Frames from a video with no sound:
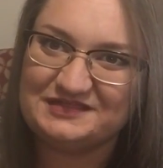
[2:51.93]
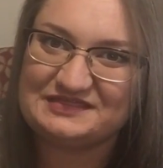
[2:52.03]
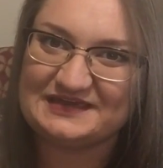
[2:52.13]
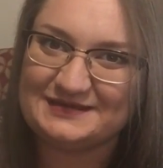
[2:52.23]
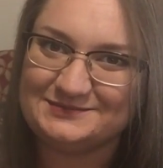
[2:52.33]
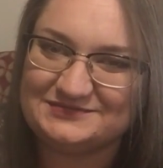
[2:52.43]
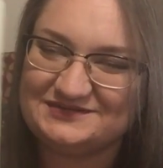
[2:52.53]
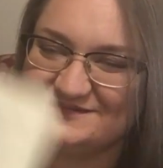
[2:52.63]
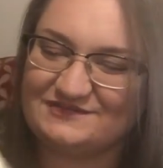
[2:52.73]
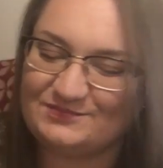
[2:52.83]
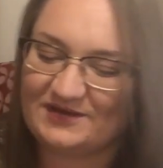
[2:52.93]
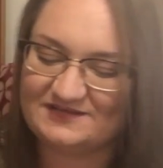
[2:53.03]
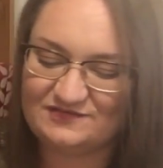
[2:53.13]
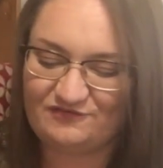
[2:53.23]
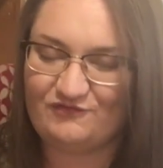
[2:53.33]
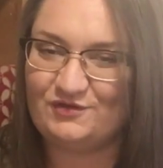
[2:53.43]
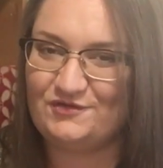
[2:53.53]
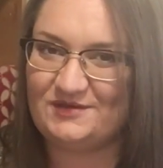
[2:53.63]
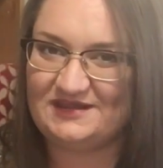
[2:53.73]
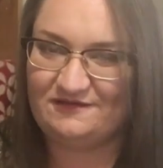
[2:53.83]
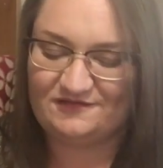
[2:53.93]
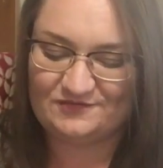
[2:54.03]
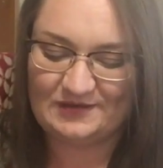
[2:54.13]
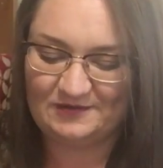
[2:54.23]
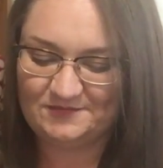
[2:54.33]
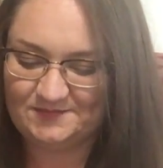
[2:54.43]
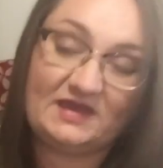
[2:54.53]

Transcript: themed spreads for you in here as well.